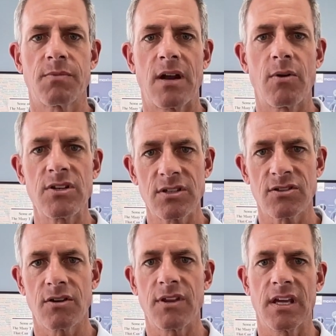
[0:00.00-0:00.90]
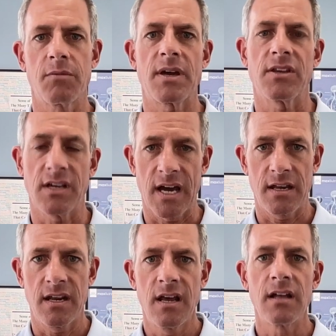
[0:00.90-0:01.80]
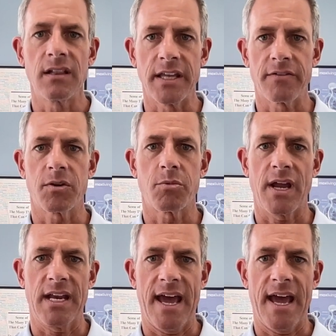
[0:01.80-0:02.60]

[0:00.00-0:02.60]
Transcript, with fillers: but I want you to start thinking about the gut liver brain